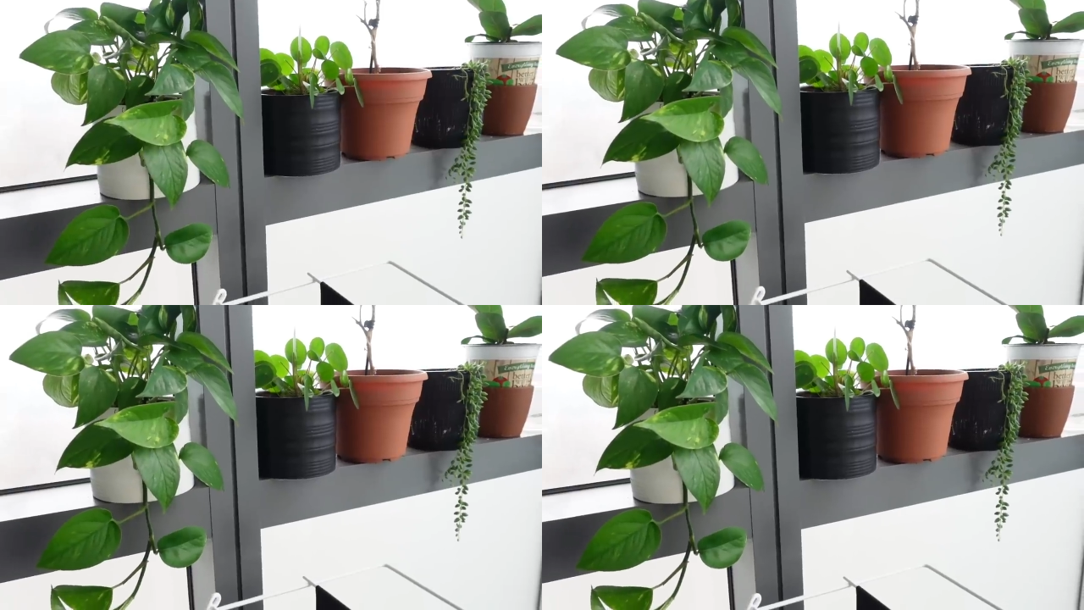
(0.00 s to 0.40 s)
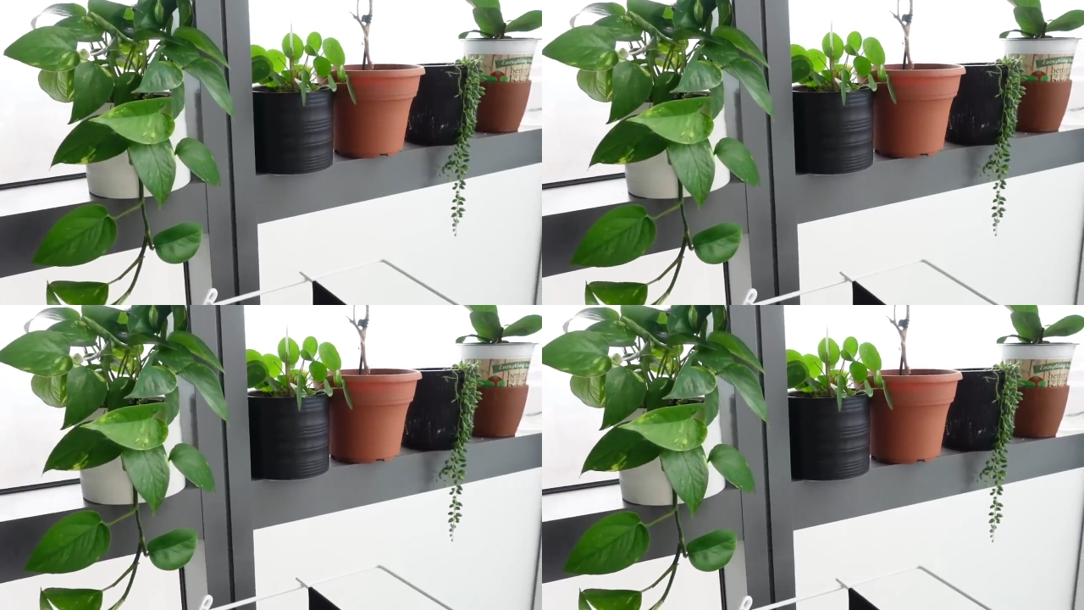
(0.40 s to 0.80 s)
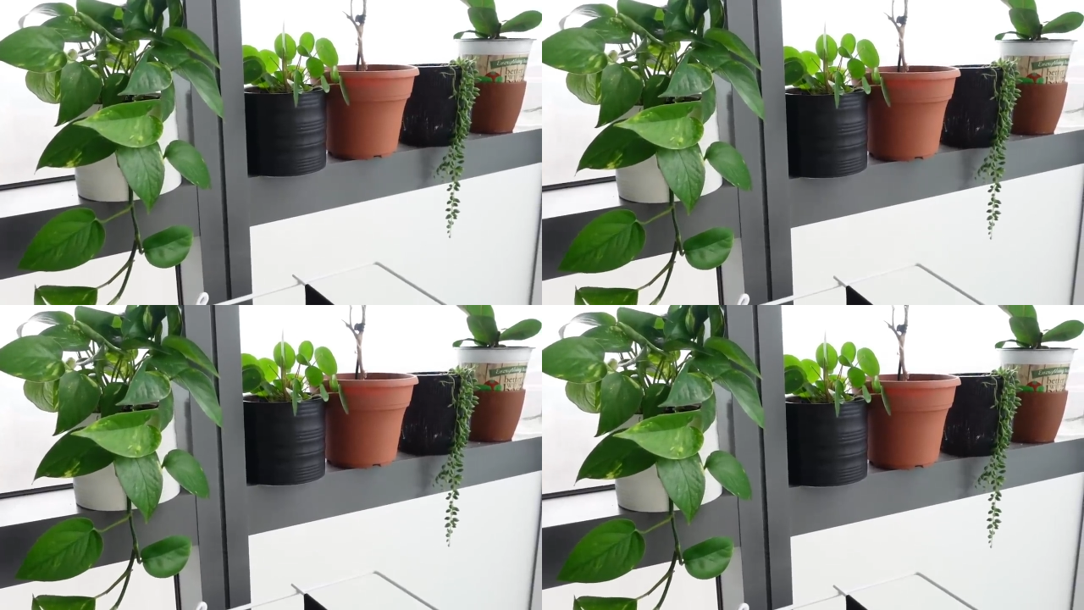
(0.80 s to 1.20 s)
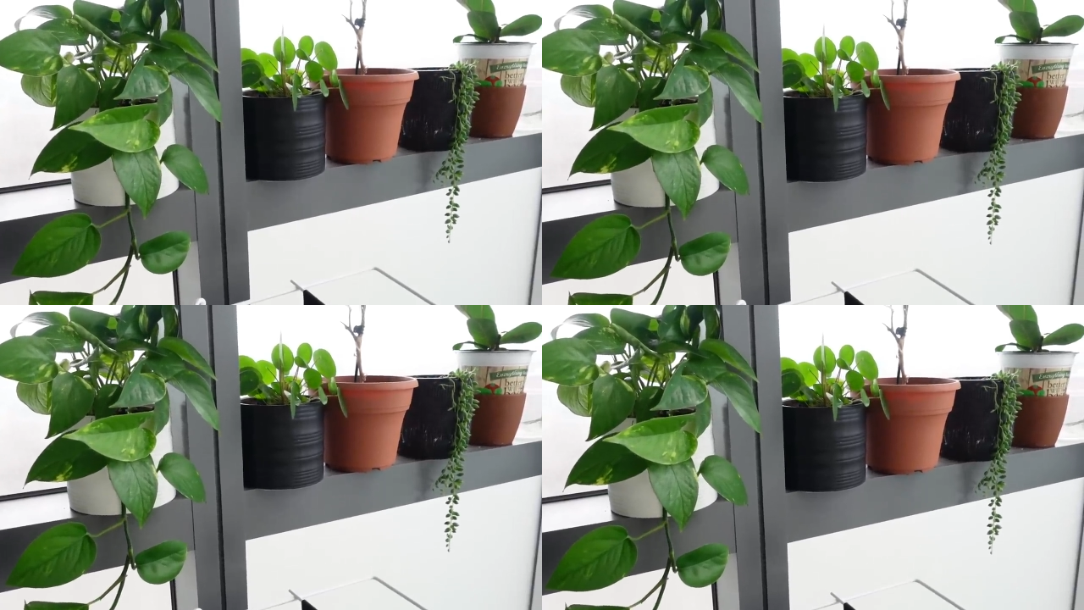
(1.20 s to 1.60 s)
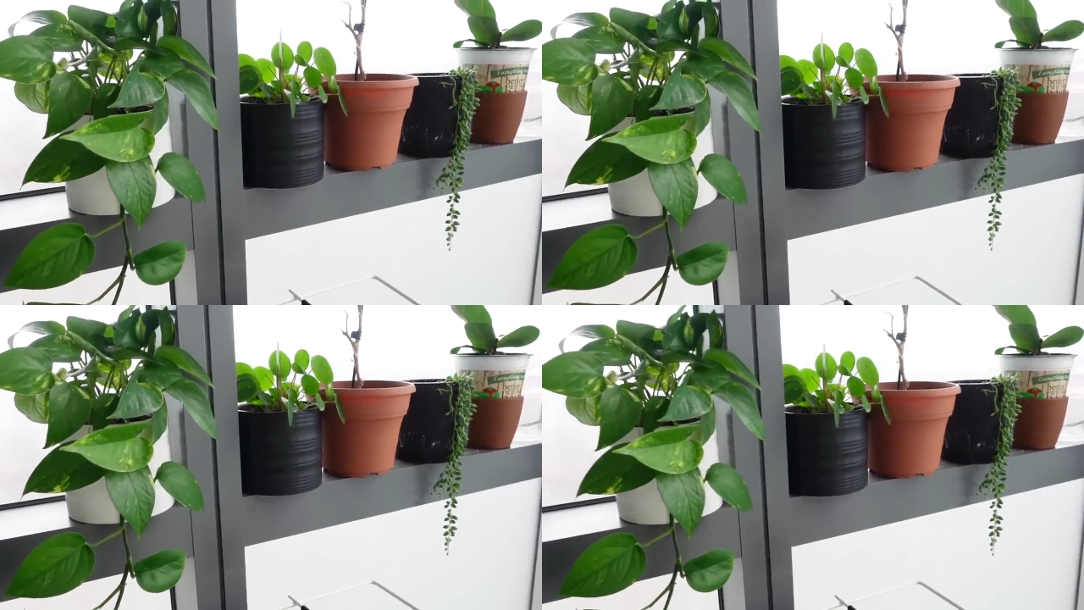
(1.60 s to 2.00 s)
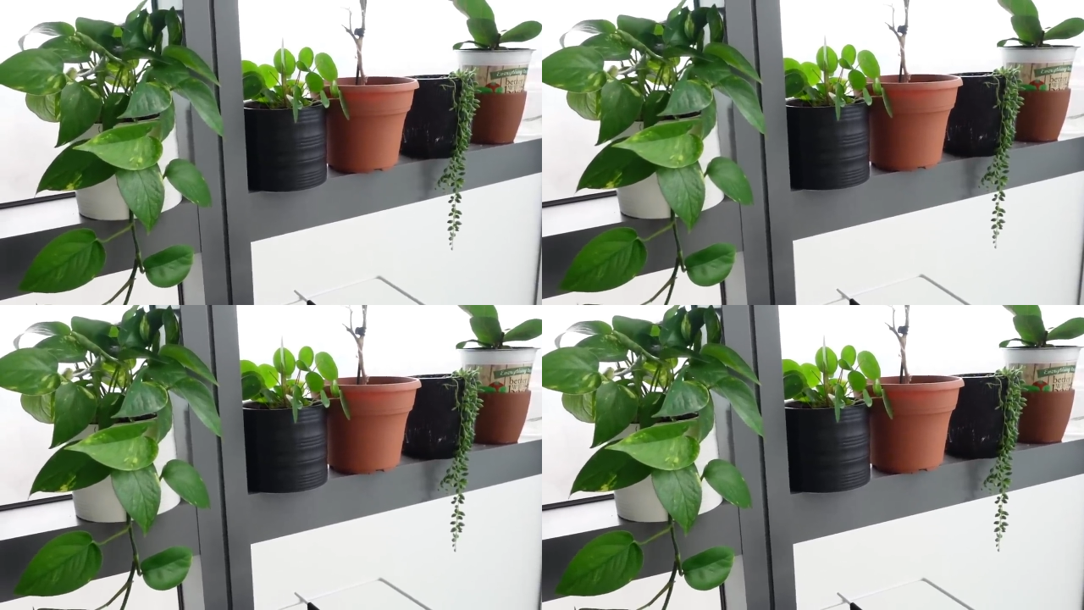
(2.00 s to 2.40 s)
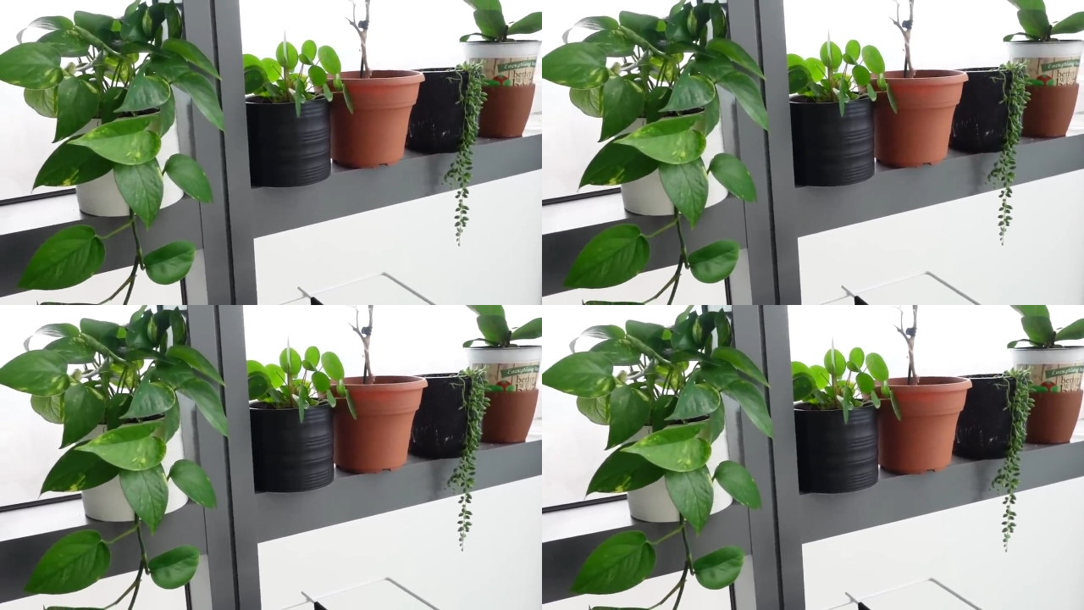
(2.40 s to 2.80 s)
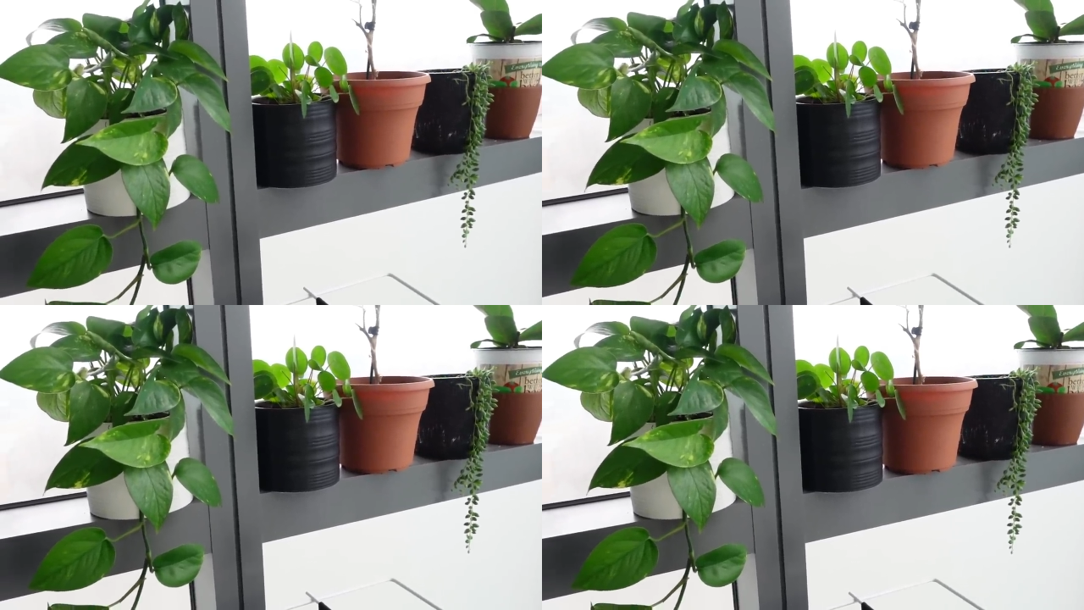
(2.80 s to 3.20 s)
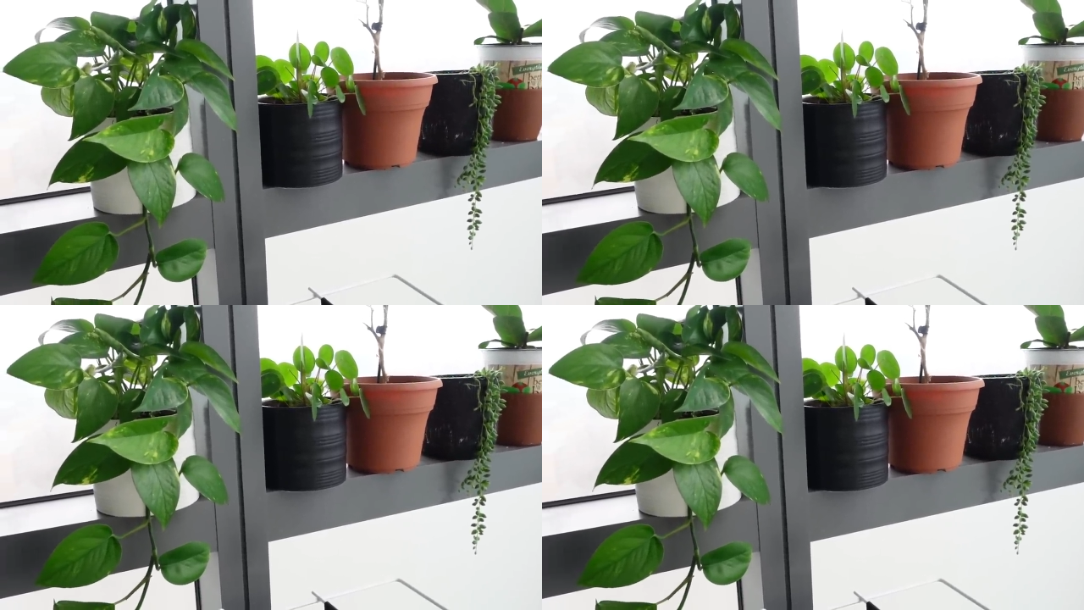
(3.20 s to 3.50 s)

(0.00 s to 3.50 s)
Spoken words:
Nobody's mouth can be seen.